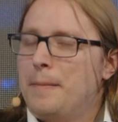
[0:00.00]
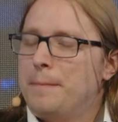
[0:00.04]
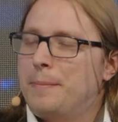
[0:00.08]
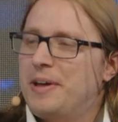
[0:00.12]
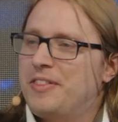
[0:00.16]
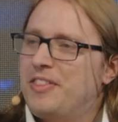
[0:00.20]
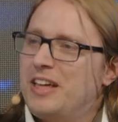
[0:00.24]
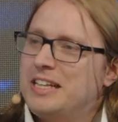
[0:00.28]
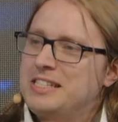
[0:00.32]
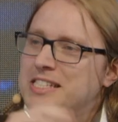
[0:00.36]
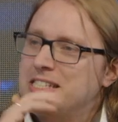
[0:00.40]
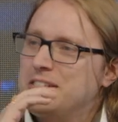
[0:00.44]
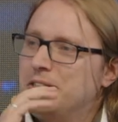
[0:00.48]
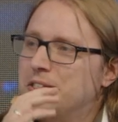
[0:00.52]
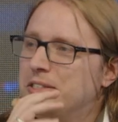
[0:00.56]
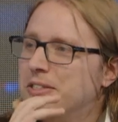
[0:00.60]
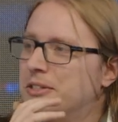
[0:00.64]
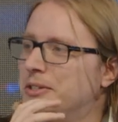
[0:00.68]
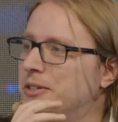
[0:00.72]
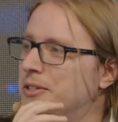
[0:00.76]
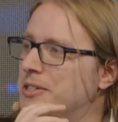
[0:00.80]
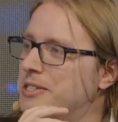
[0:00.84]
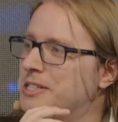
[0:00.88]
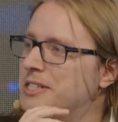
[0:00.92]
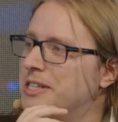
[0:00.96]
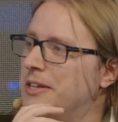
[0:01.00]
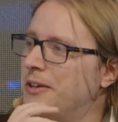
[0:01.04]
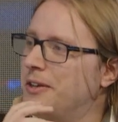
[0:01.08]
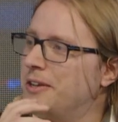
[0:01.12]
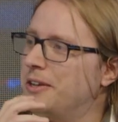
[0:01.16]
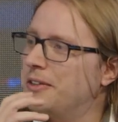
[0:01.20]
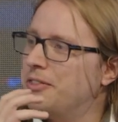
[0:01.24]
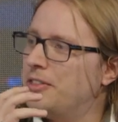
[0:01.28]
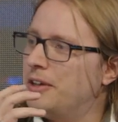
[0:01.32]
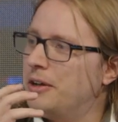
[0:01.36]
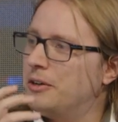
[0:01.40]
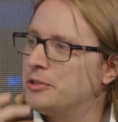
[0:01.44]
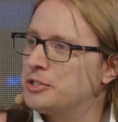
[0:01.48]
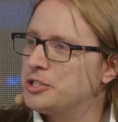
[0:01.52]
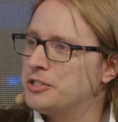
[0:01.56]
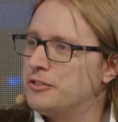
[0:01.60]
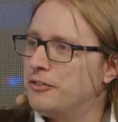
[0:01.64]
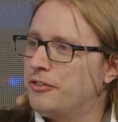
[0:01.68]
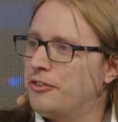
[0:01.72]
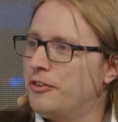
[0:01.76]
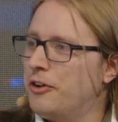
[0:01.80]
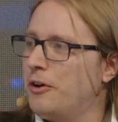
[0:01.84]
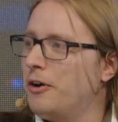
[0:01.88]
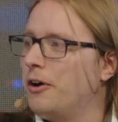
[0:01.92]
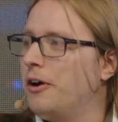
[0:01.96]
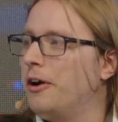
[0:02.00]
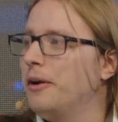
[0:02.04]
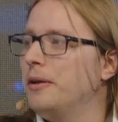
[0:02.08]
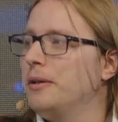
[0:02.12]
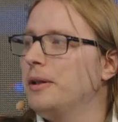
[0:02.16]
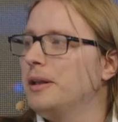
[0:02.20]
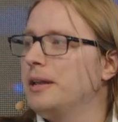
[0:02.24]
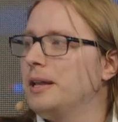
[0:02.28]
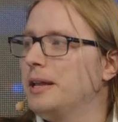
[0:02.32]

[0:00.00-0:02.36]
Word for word: But that's not a concern at the ocean floor.